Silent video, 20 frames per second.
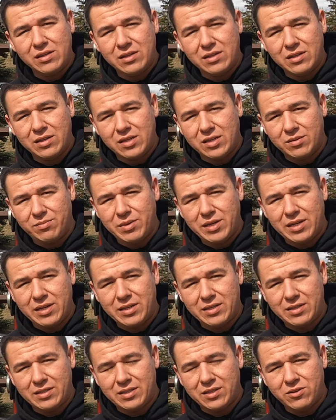uh,
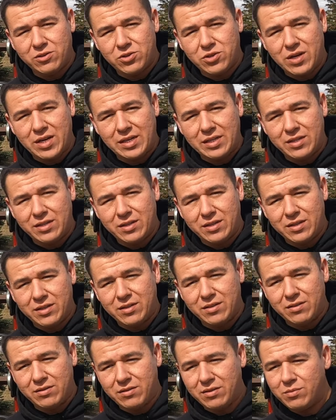because they're trying
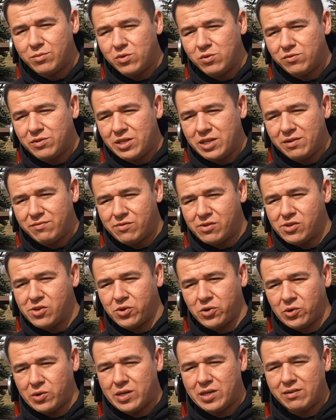to move the
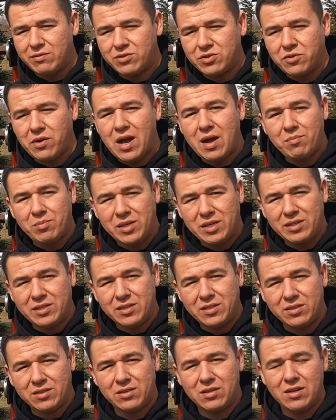inventory of scrap
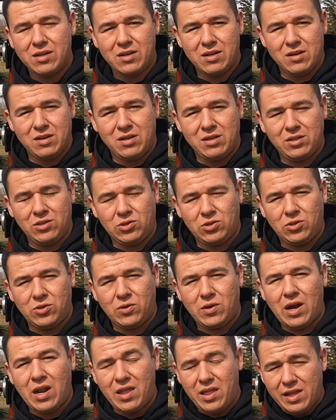pieces.
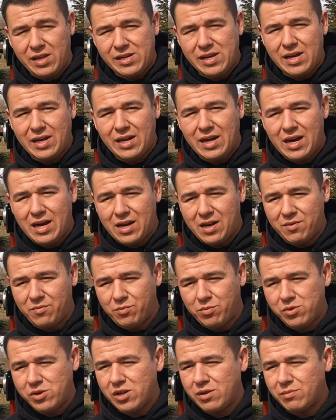So I think I got it
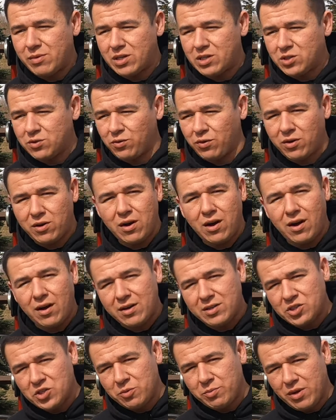pretty much for
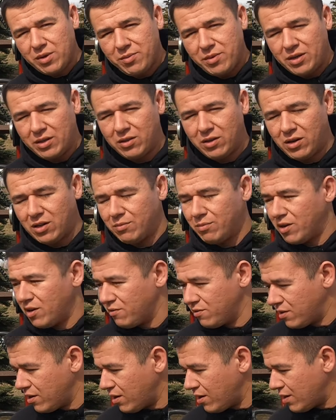cost or maybe a little
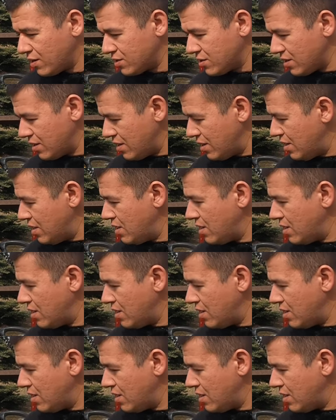above cost.